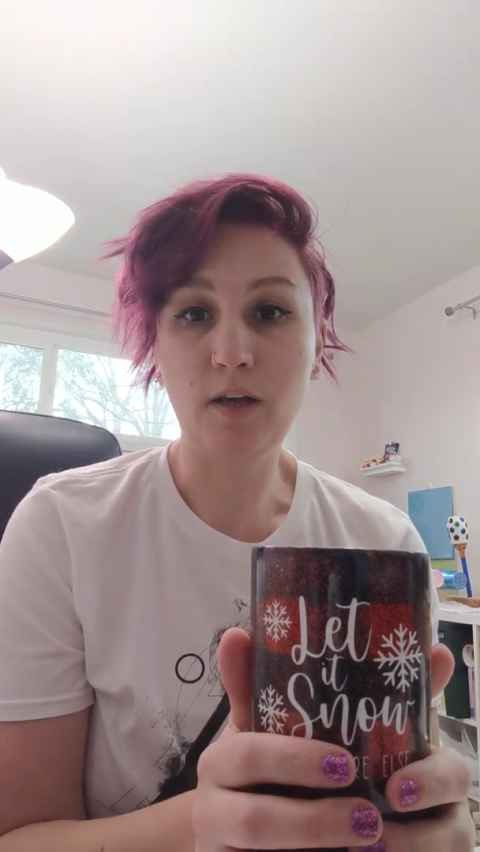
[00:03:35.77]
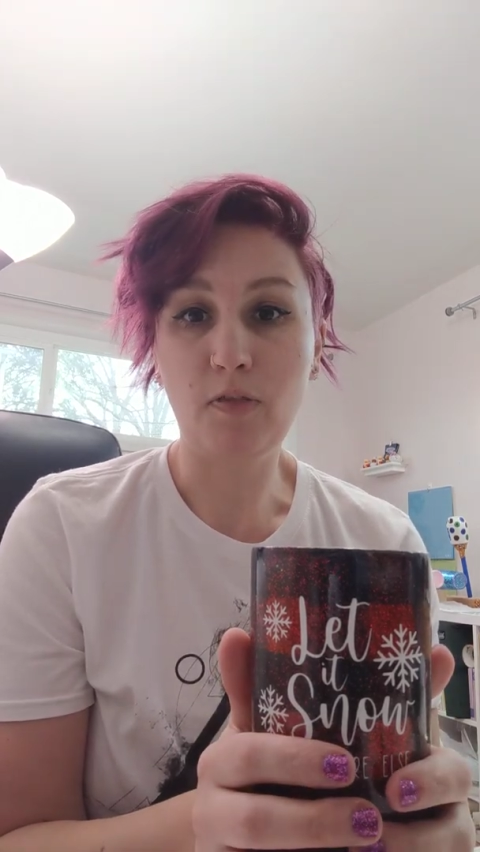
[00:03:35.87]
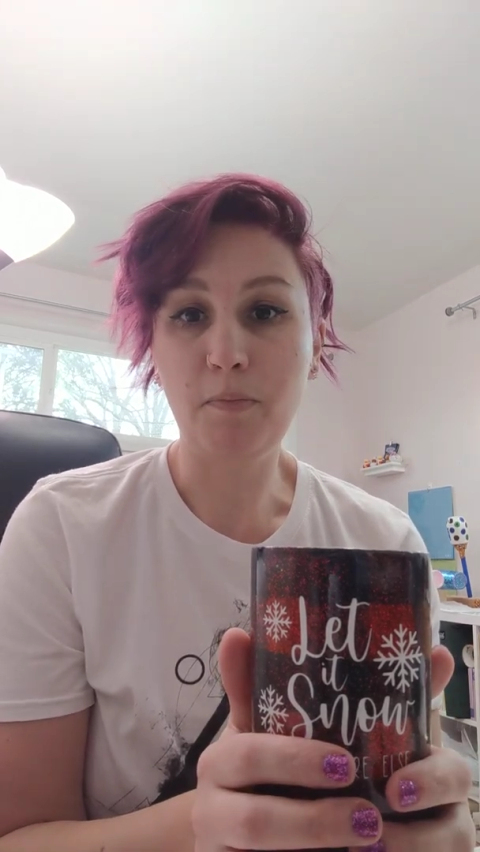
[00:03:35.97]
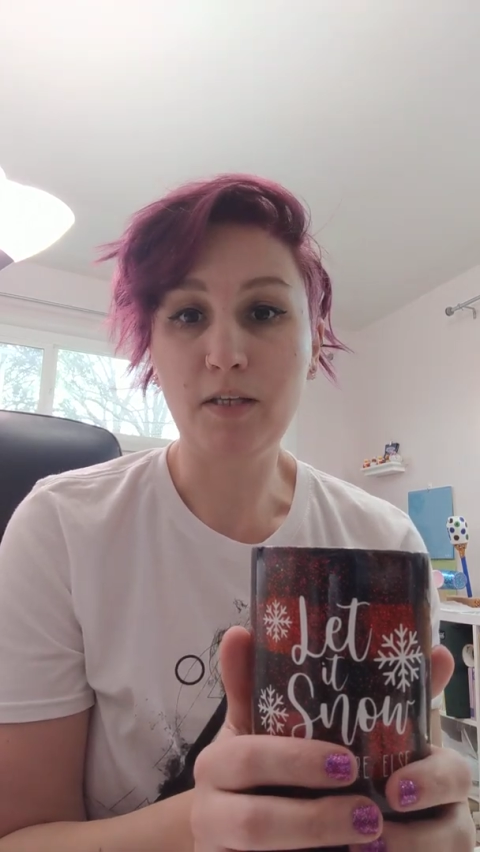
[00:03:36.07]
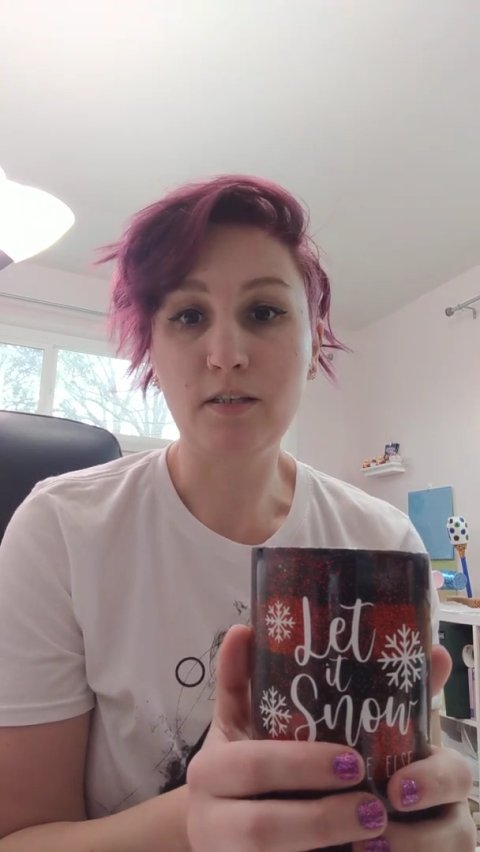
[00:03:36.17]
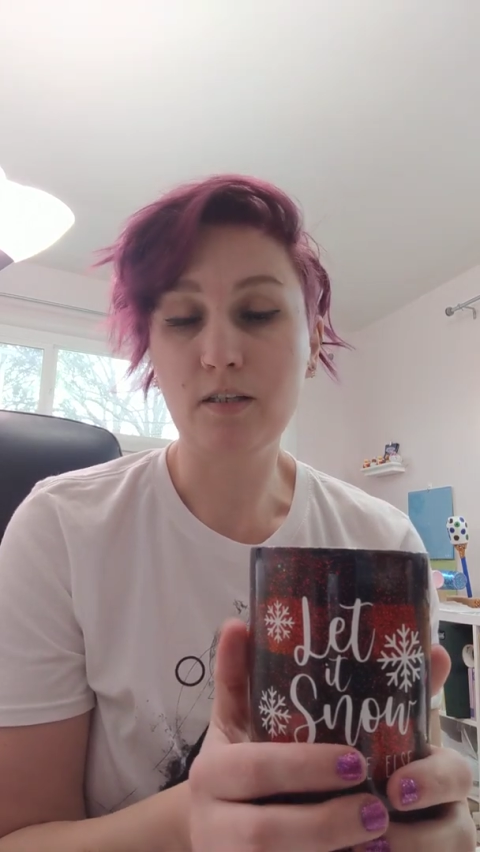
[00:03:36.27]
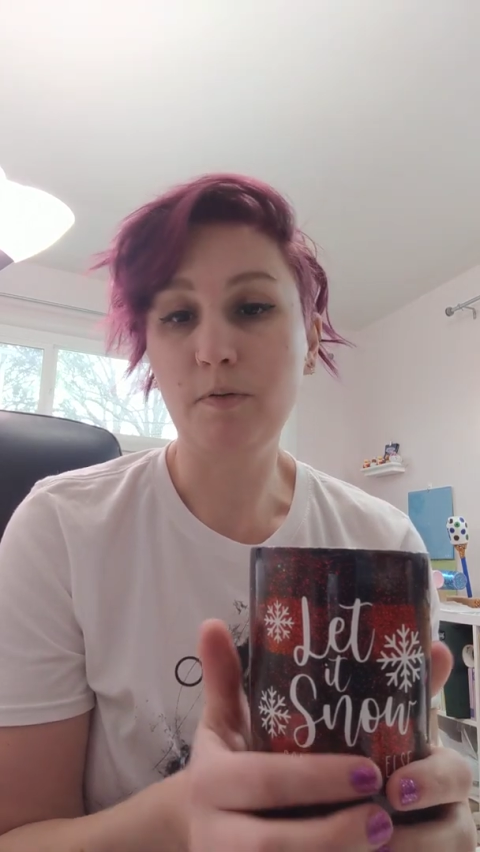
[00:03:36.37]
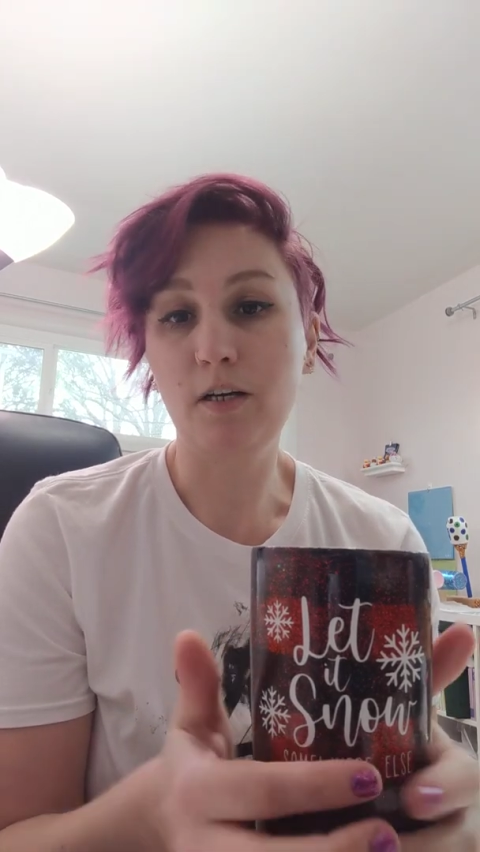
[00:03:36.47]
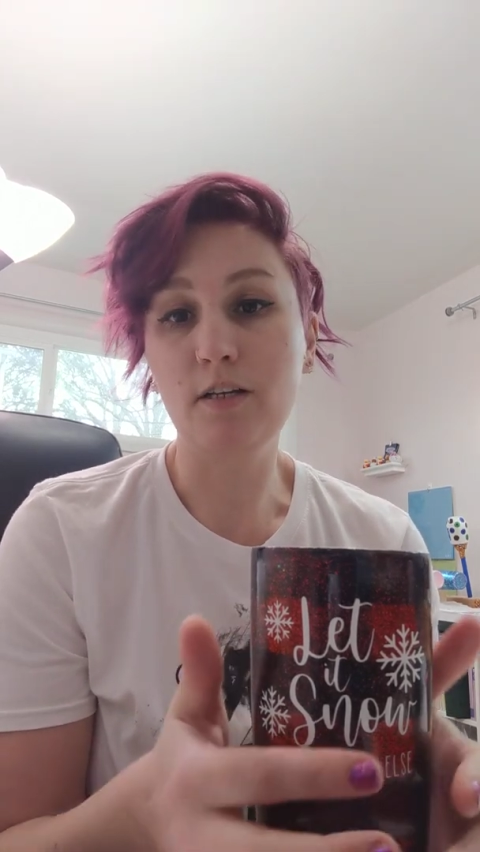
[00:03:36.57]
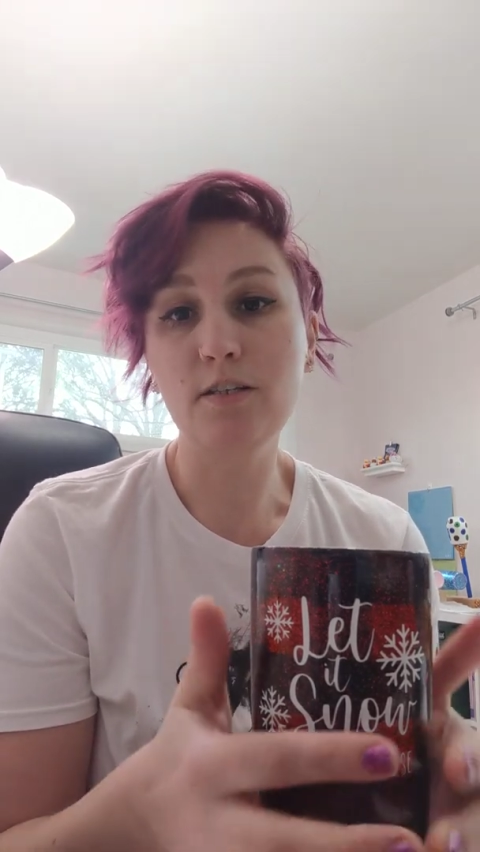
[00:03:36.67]
get the best
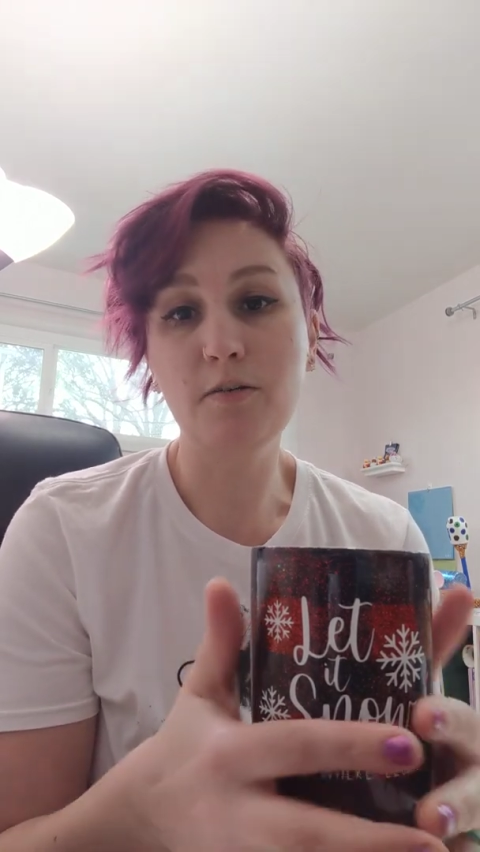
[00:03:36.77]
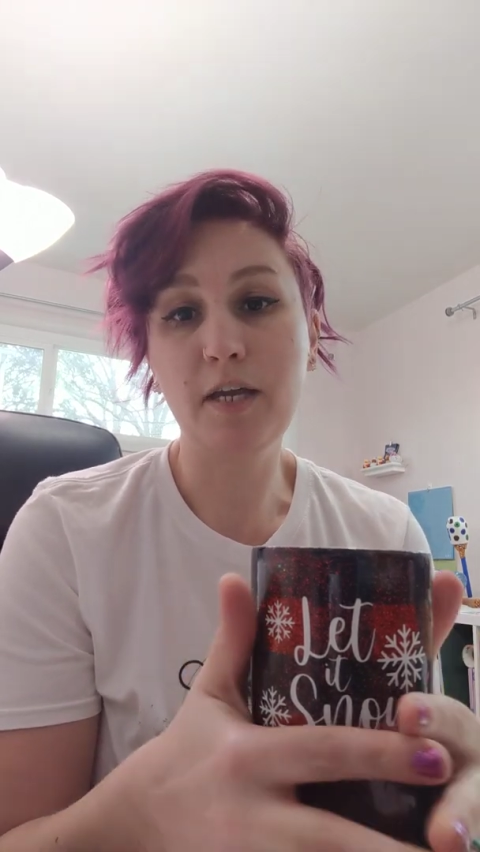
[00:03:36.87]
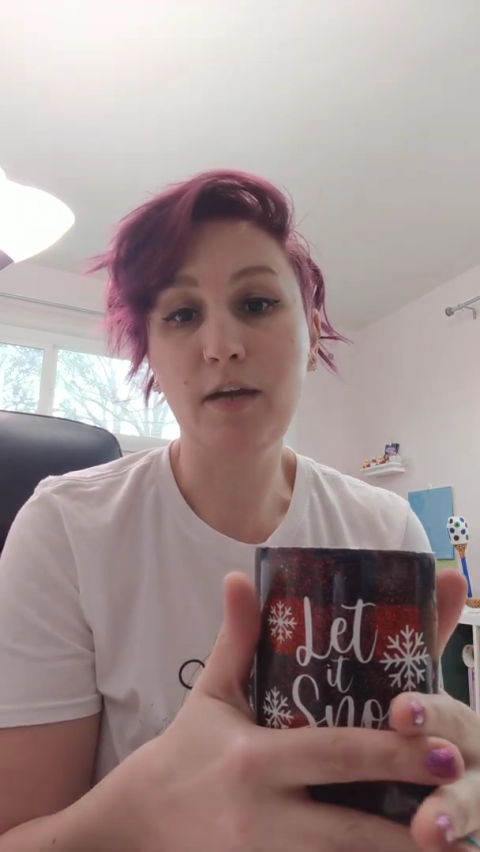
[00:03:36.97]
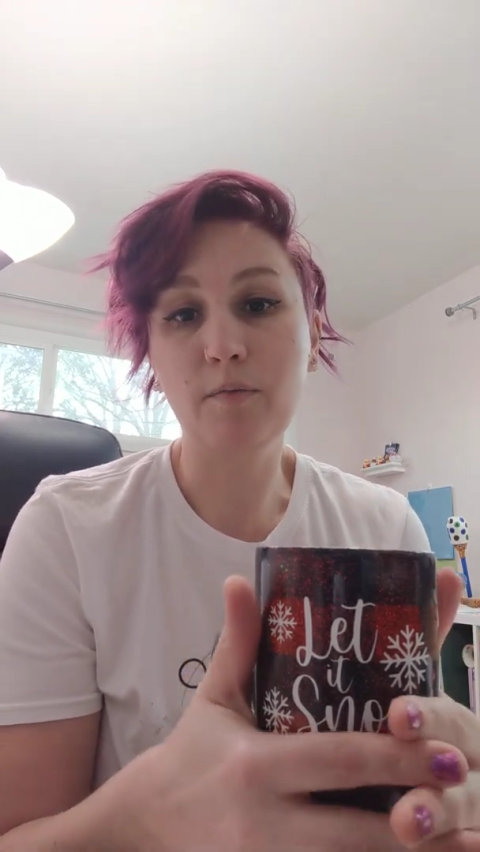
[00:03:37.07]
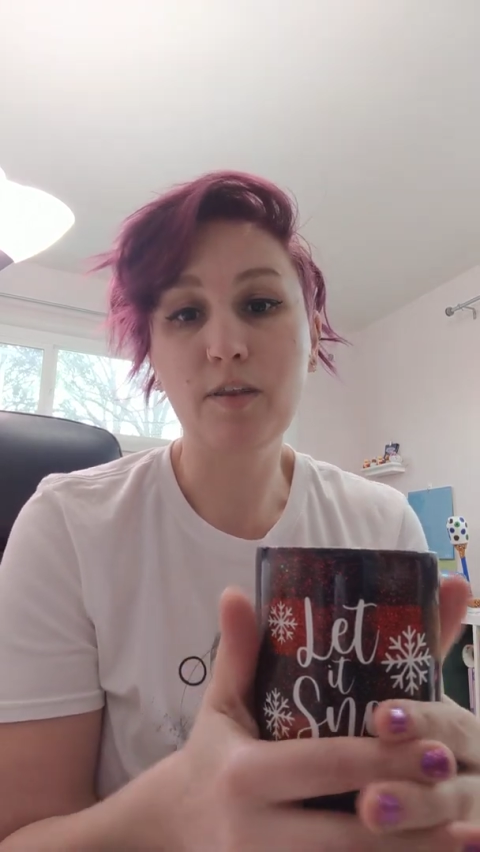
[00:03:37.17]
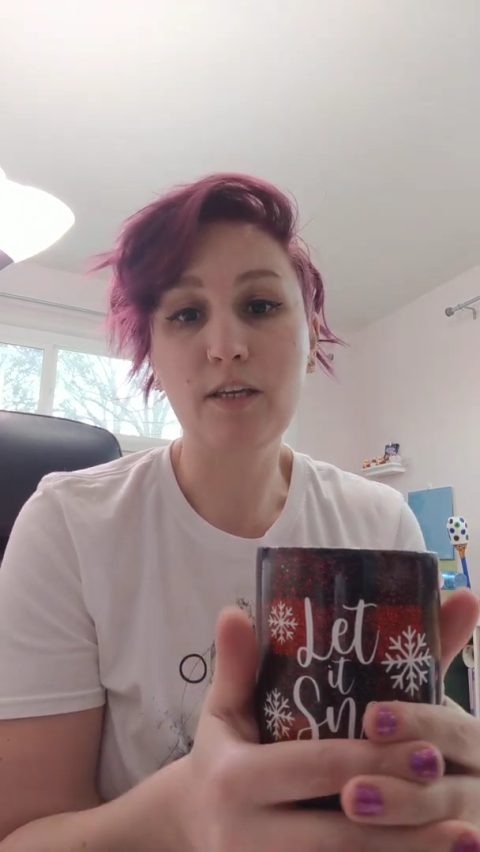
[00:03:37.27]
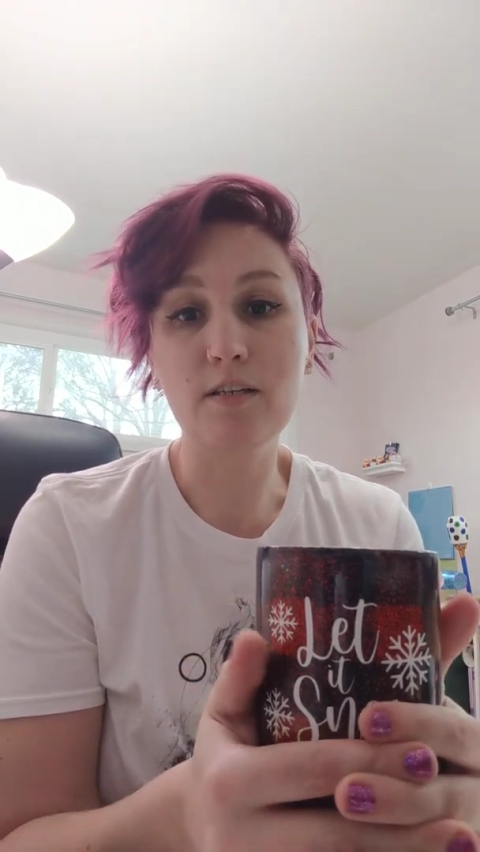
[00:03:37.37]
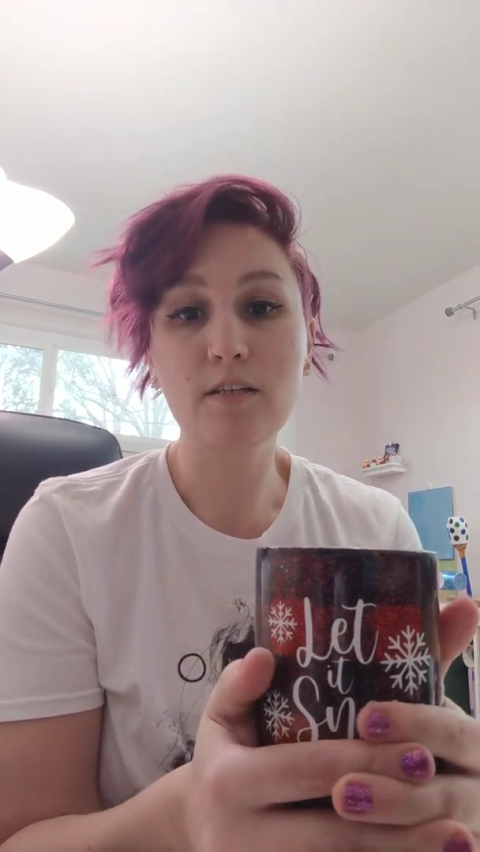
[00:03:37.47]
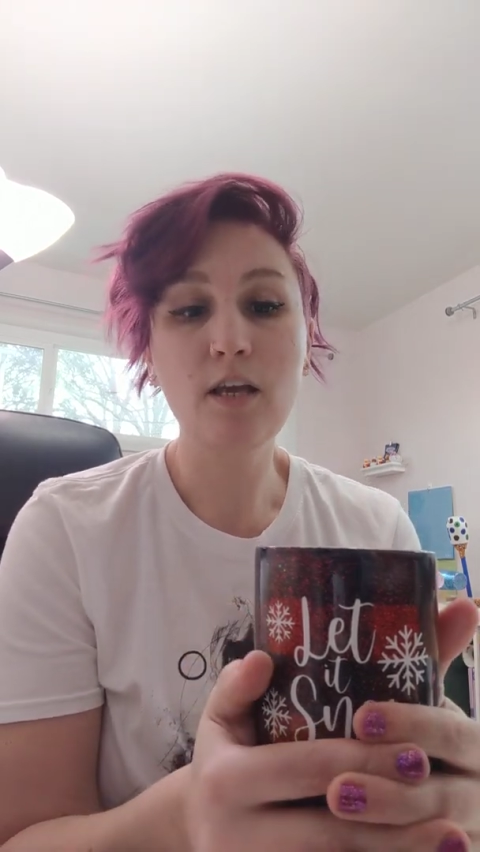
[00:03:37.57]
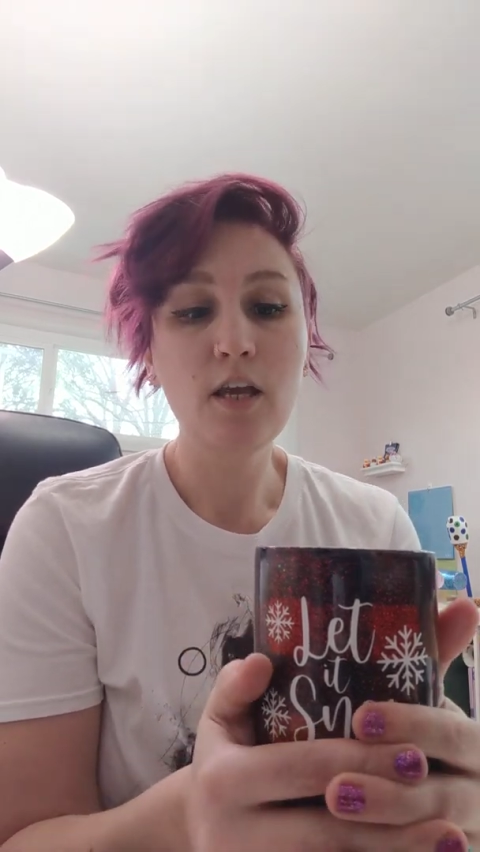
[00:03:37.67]
experience you can with
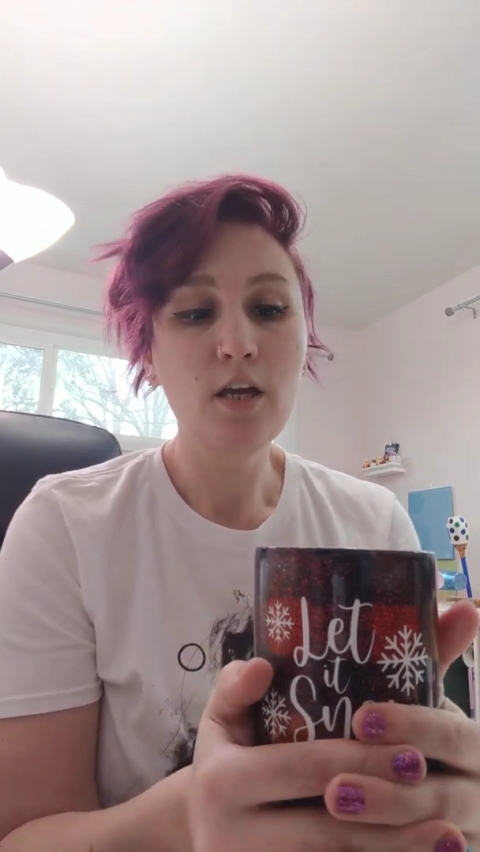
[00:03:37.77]
these.